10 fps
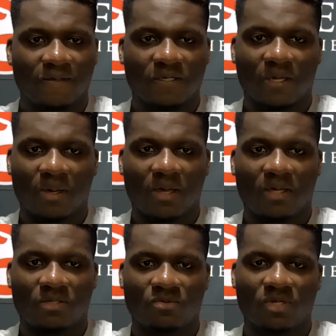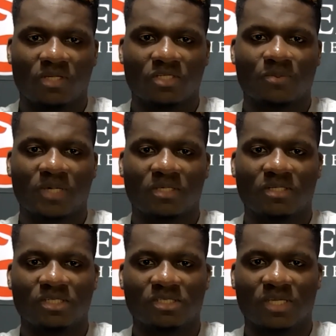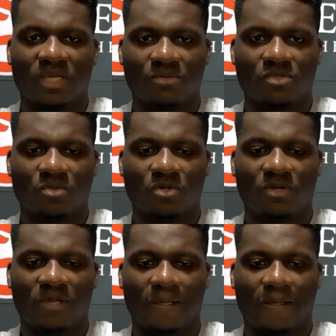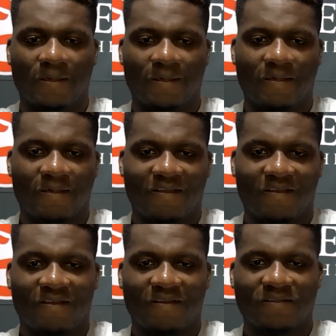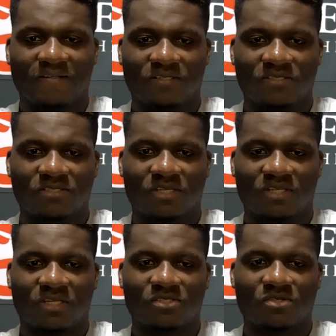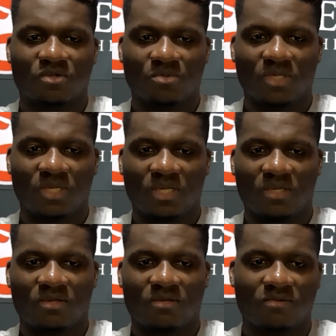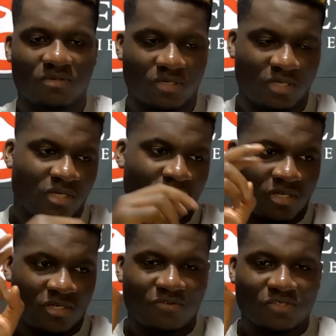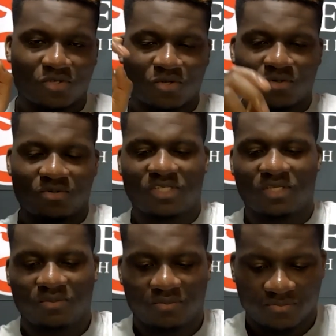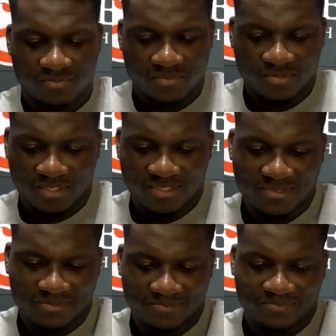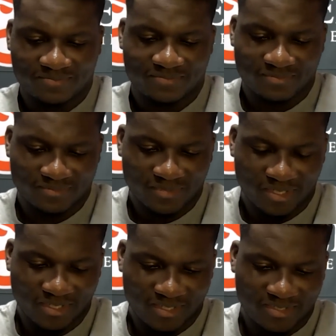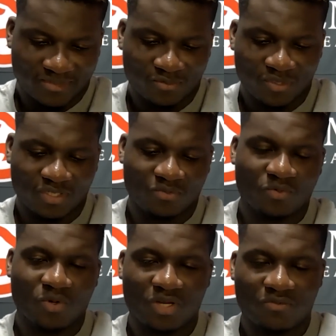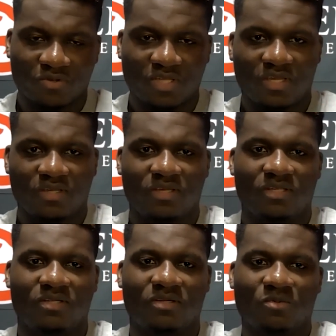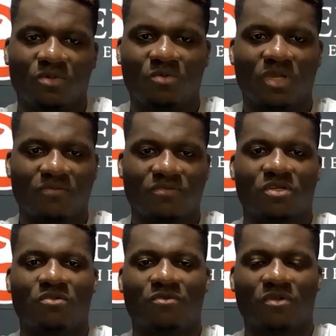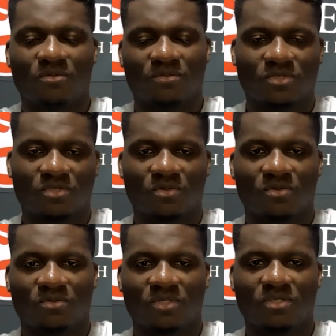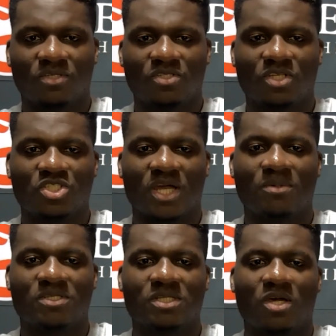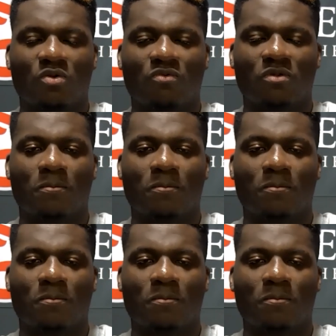I do not expect an easy game tomorrow night. I think it's going to be a physical team. But we're ready for that, and we have to confirm. So the job is not over.